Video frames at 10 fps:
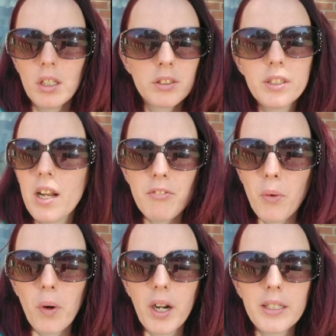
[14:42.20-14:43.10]

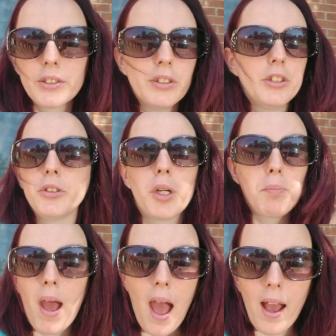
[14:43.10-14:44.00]
Therefore, as soon as you get
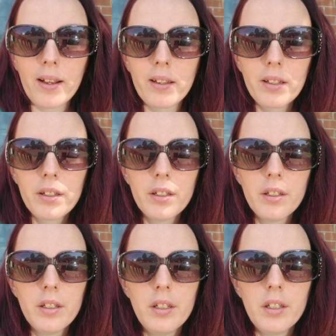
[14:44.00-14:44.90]
back,
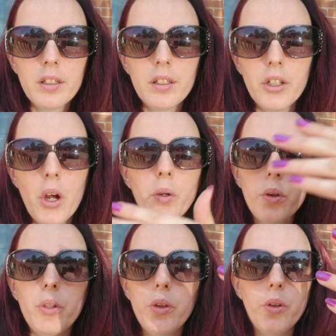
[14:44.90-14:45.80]
you know,
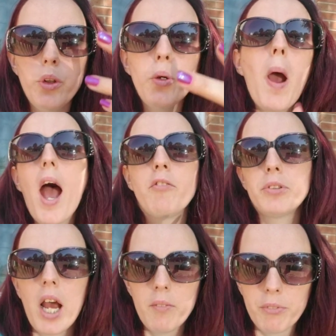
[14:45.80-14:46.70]
you have
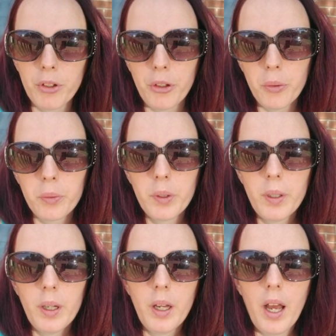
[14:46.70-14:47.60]
time for you.
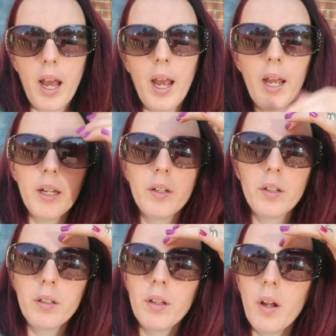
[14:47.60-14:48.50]
And,
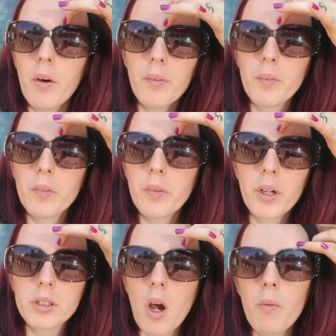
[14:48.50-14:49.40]
you know,
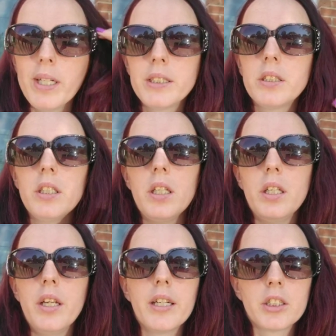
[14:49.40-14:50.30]
there's always
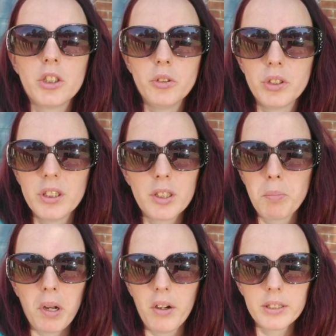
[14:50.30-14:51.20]
the excuses that
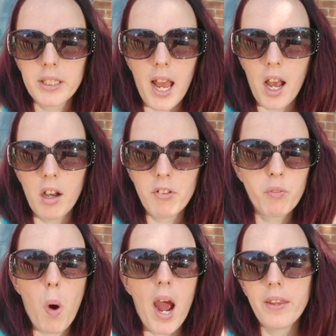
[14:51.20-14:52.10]
parents have of
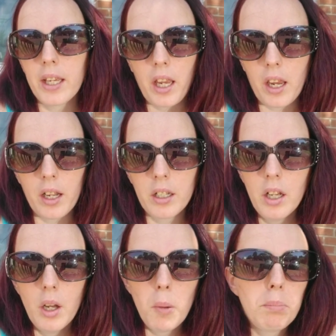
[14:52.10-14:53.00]
why they can't
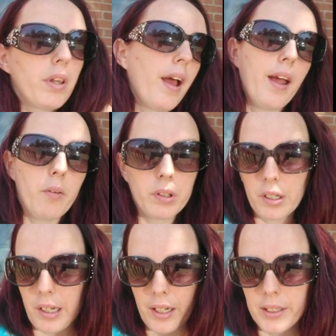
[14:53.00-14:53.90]
play with their
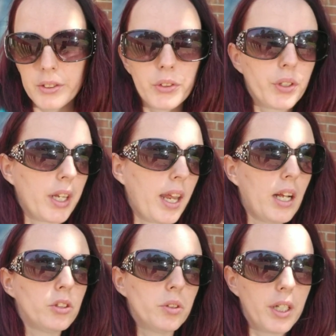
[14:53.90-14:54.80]
kids, or they
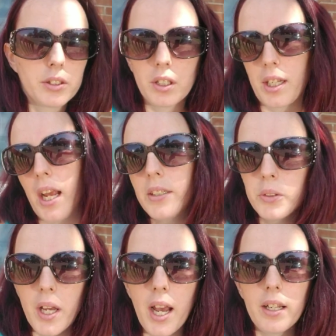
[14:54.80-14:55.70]
can't do this, or they can't do
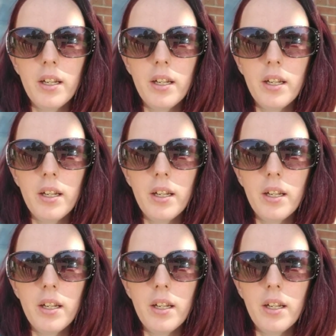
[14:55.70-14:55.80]
that.